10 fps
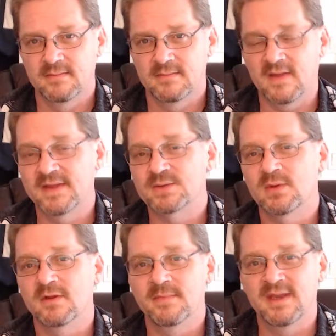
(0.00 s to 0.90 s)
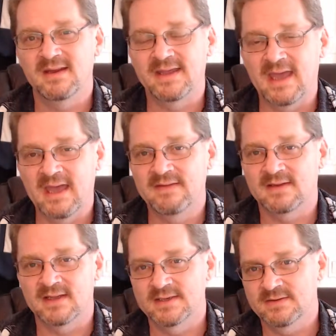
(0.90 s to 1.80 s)
Now this will immediately add the
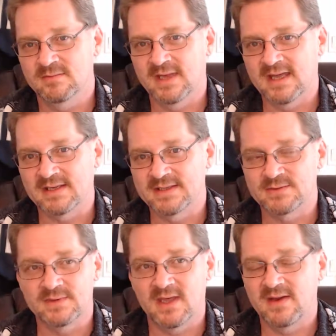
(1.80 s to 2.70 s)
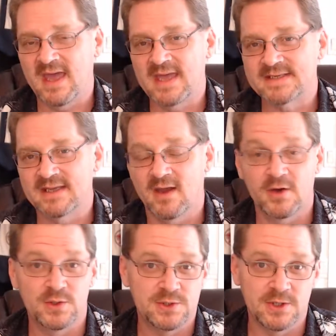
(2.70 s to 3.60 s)
client to the blacklist without asking, are
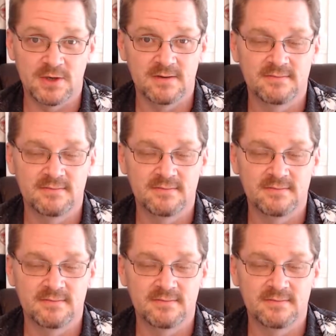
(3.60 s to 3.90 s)
you sure?